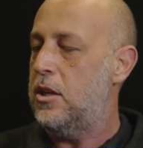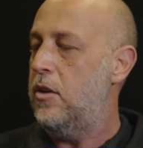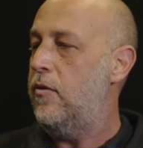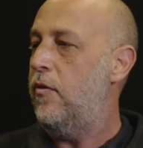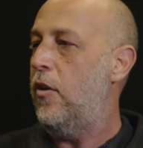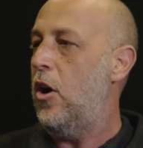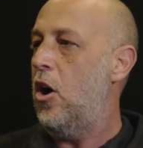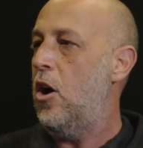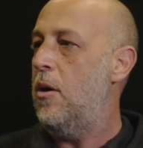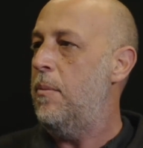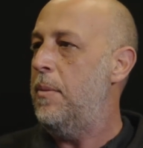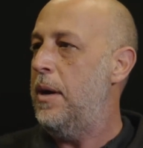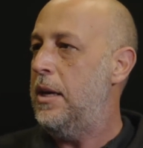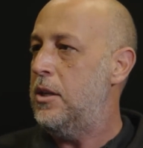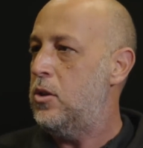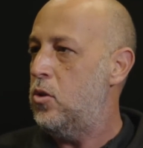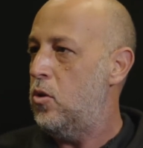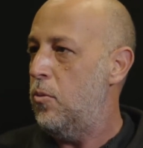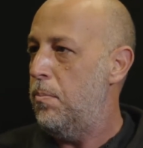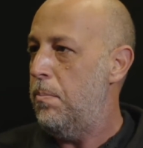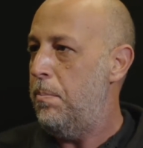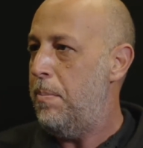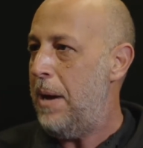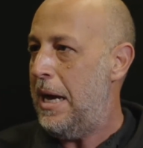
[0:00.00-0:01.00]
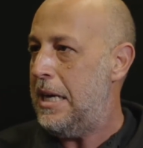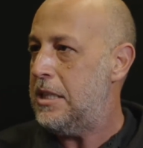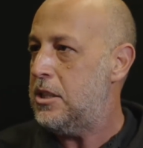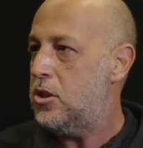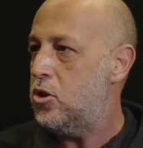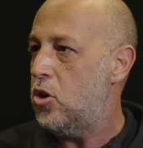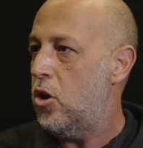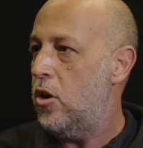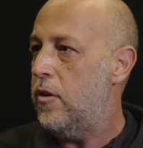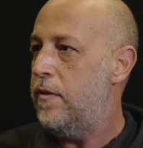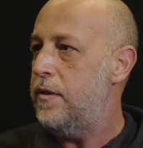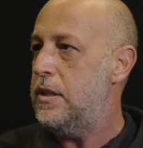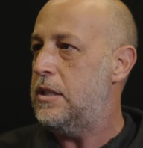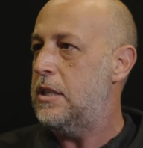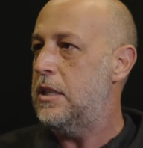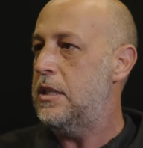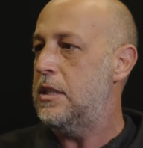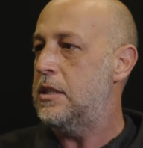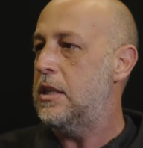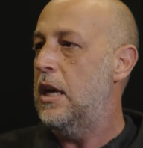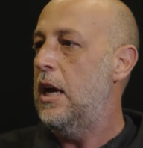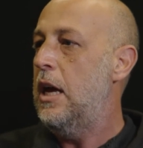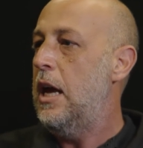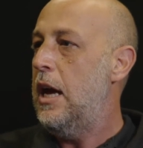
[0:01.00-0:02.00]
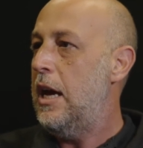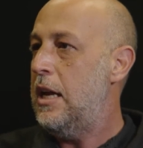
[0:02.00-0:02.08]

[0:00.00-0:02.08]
environment, the best services,